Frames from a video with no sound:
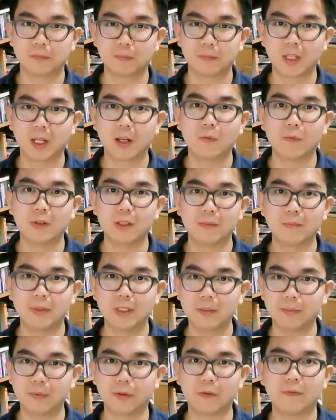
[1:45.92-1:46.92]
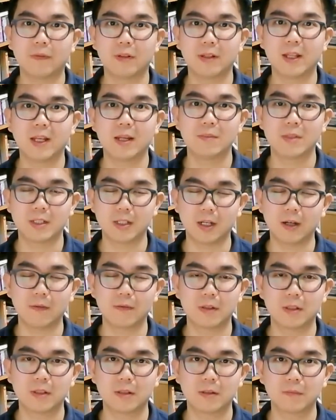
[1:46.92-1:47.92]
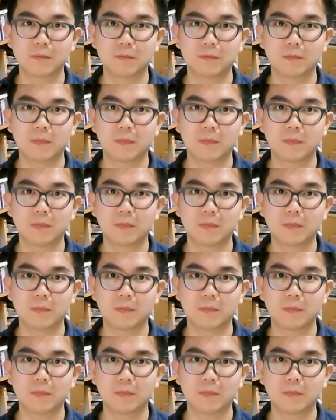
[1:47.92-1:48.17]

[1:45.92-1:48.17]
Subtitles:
Win People for Themselves.